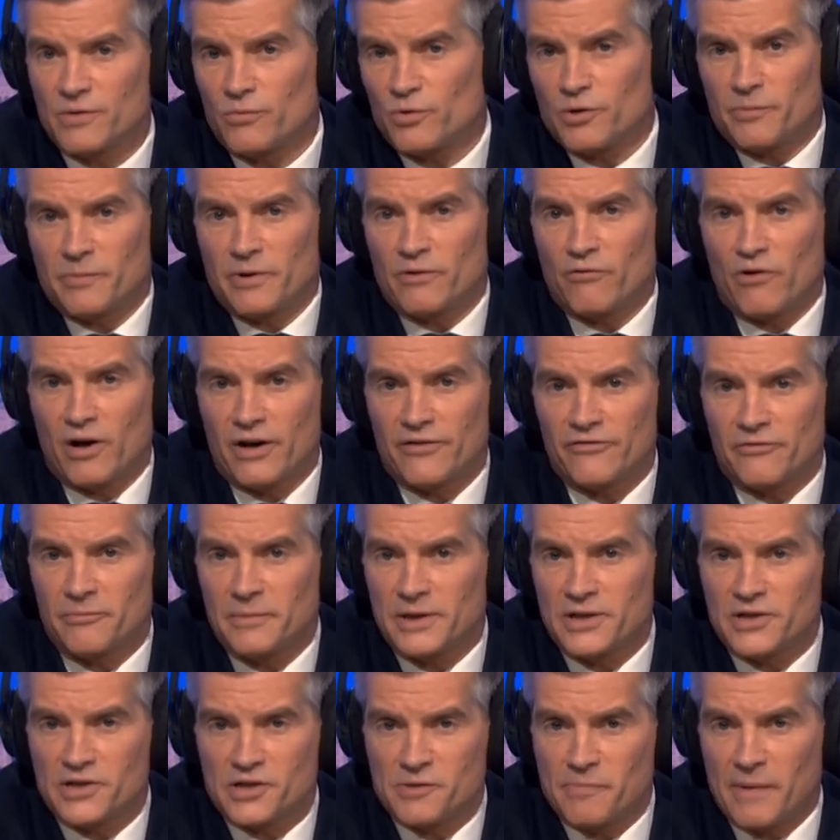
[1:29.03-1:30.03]
It wouldn't be right for
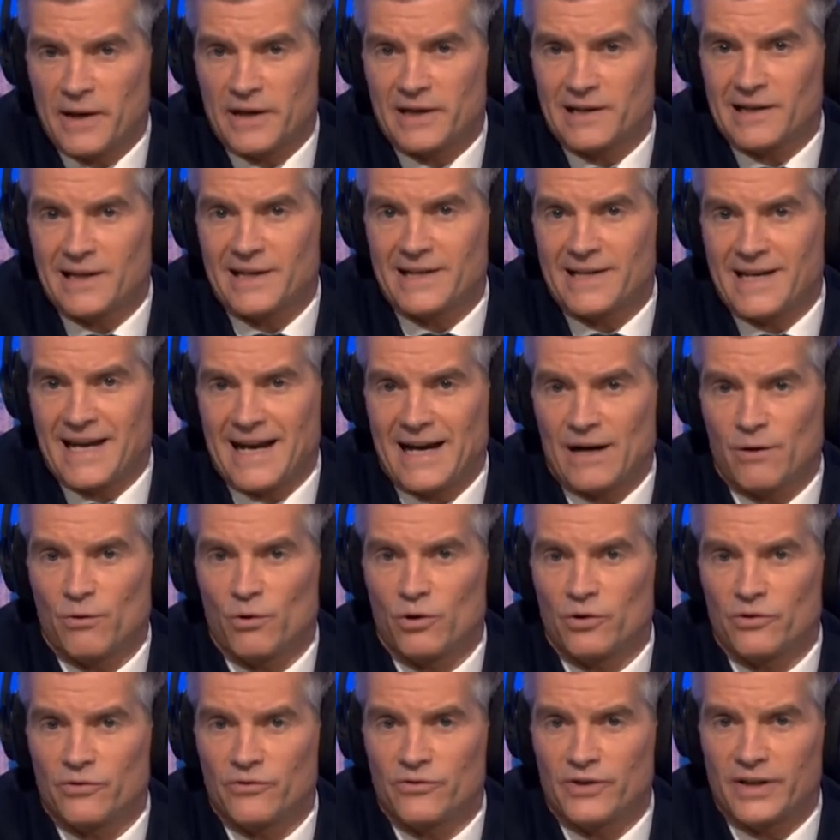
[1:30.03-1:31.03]
me to speculate now
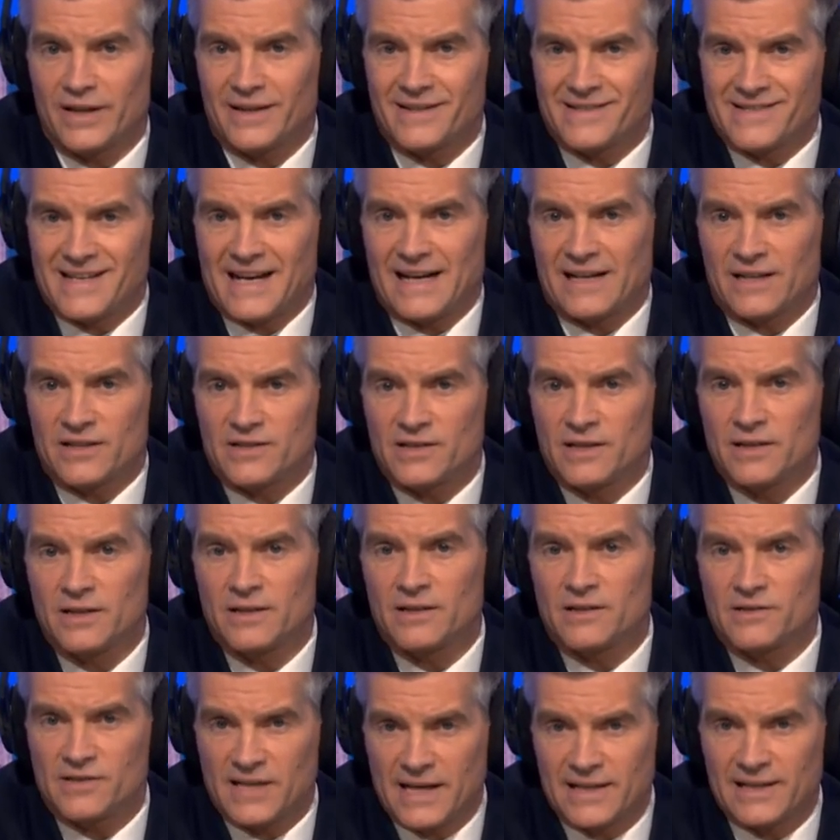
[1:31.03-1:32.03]
on the exact
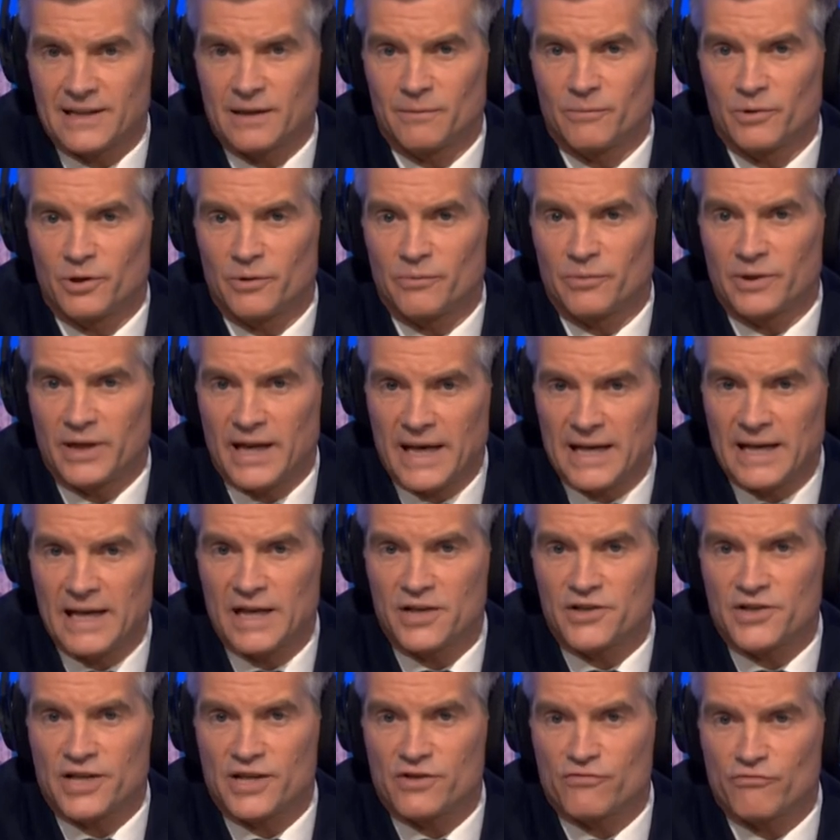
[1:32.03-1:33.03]
settlement, but the
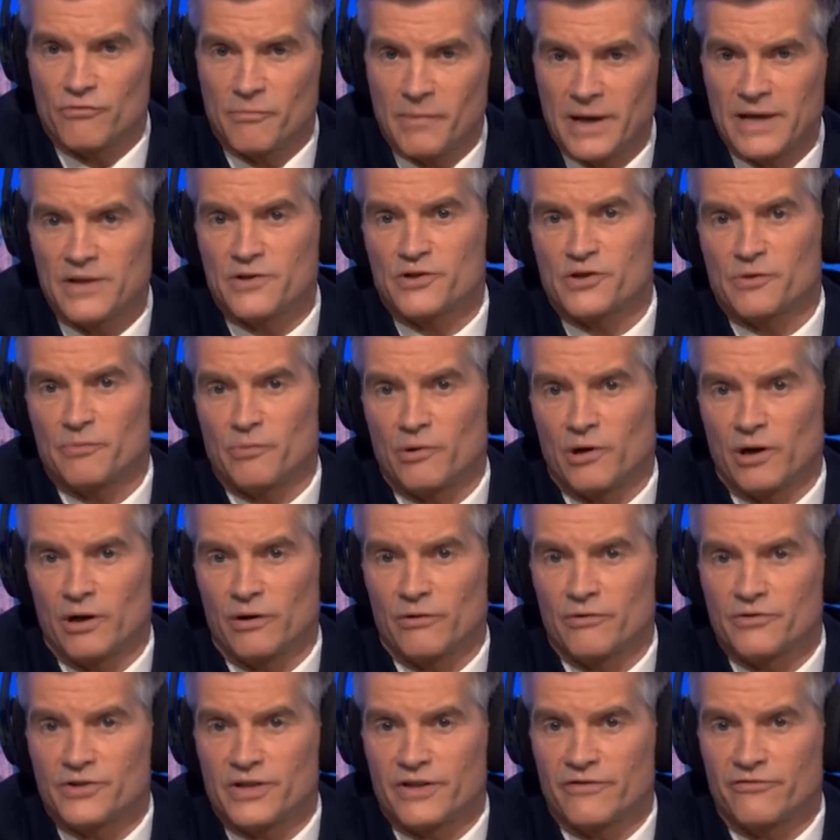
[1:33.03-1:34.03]
NHS remains a
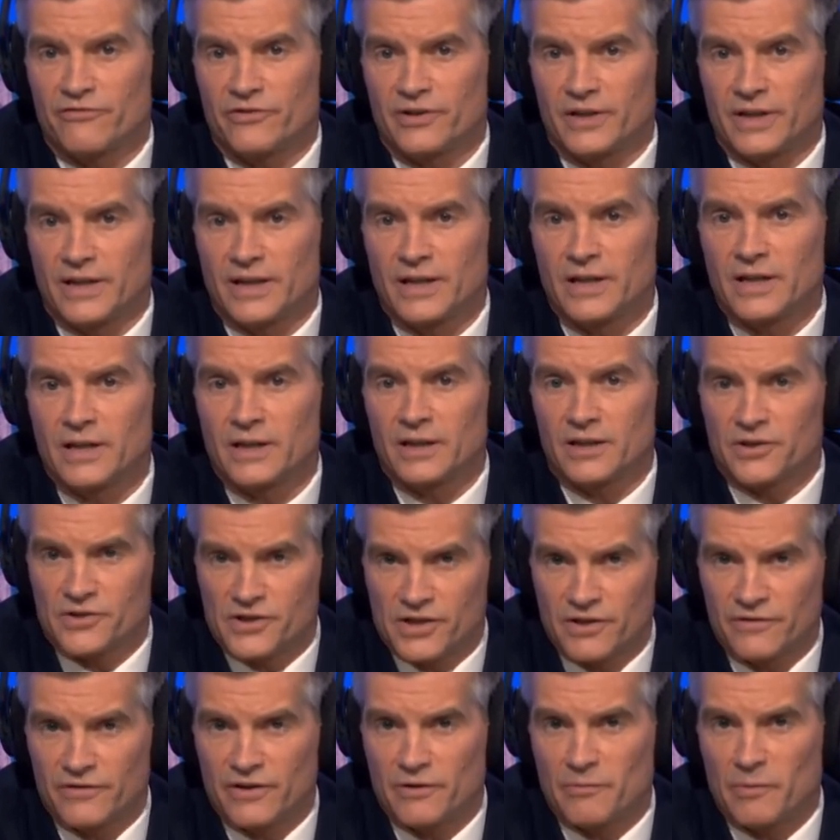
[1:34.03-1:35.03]
priority for the
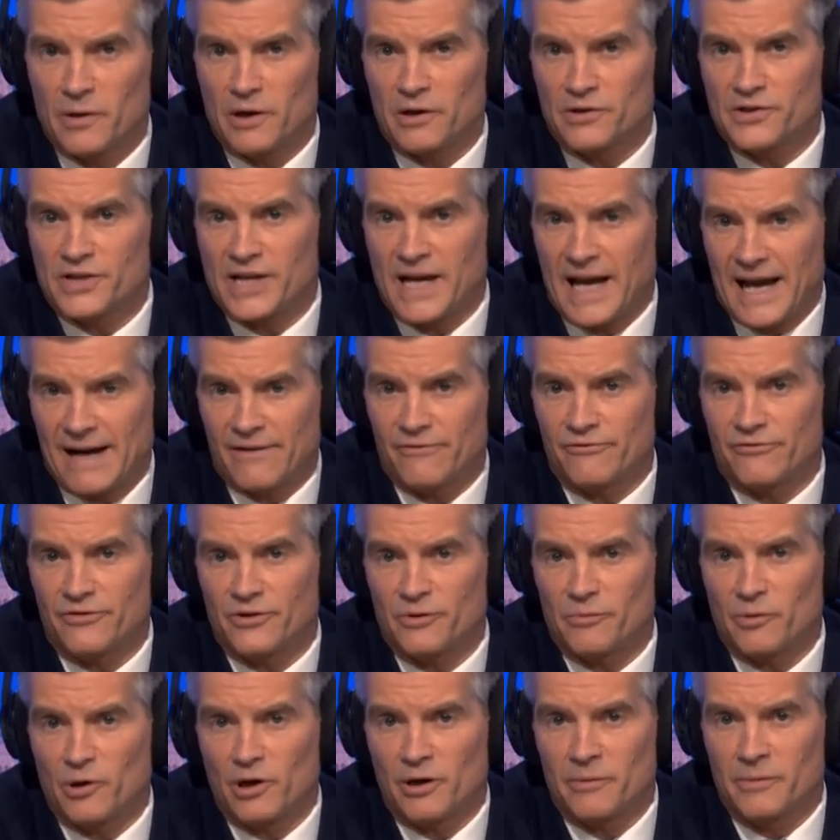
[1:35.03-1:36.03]
Conservative Party and
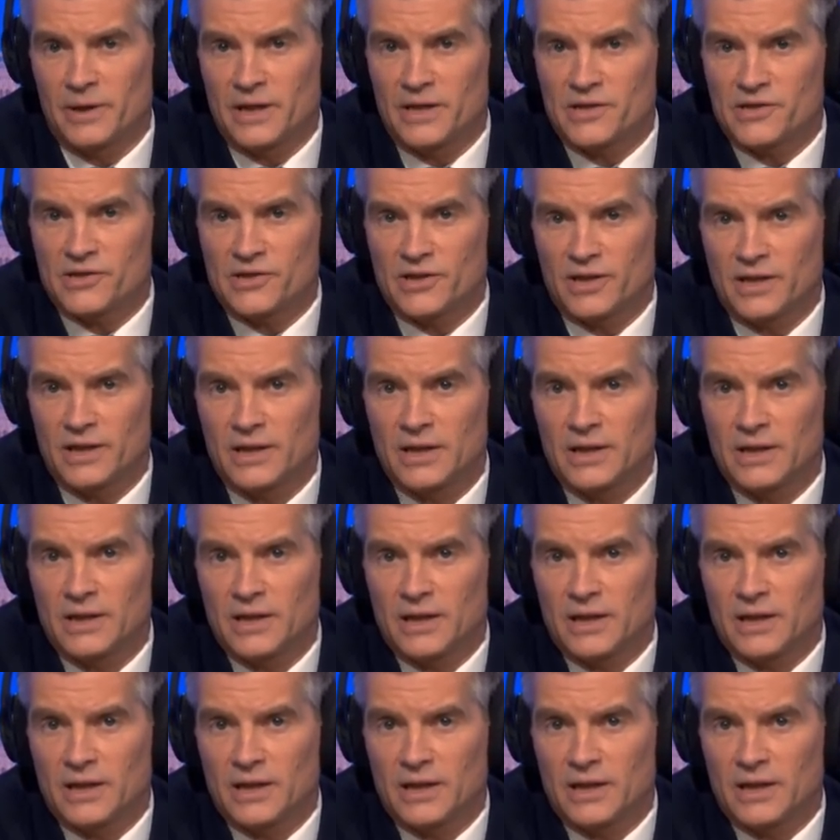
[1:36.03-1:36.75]
for the Prime Minister.